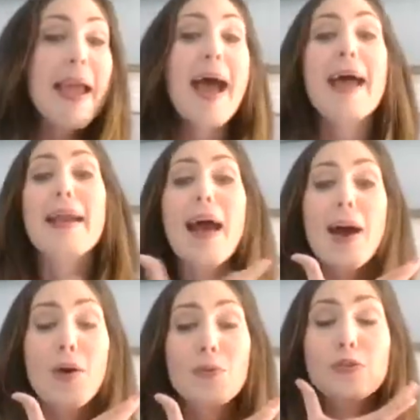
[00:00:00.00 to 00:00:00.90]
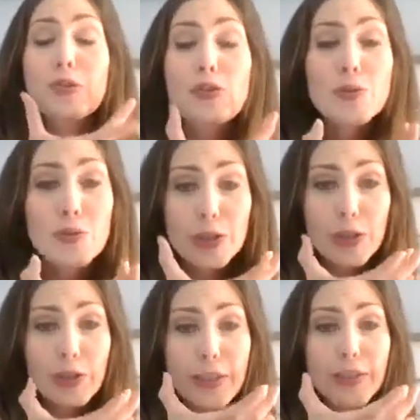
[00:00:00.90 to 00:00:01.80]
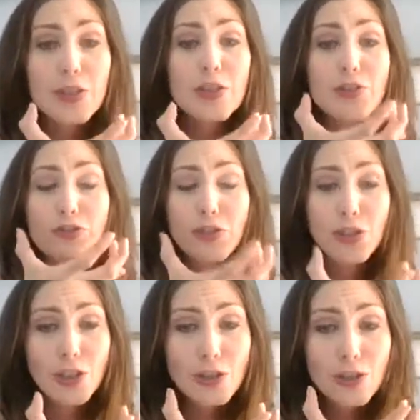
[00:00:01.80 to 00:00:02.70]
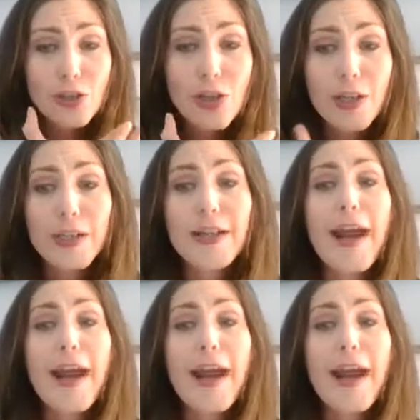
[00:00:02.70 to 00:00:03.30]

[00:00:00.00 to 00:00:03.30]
and how cute her little cheeks are,